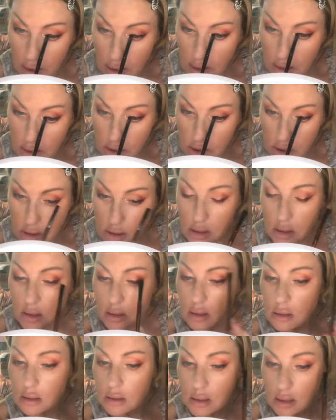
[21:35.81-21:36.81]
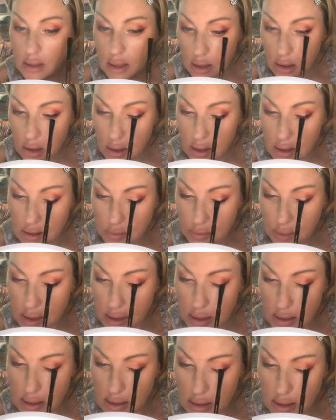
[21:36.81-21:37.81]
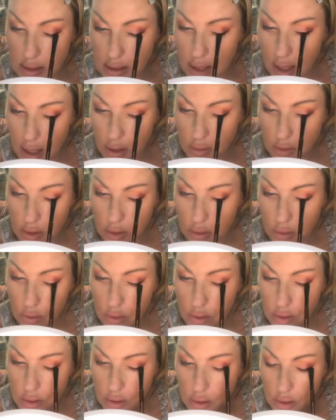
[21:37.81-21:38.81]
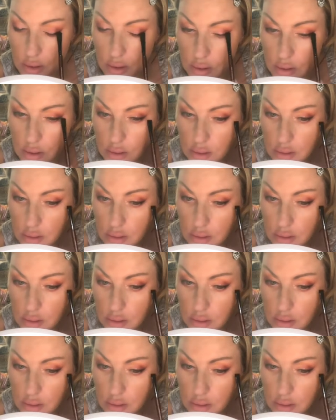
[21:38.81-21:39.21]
and just a little thicker as we get to the outer corner.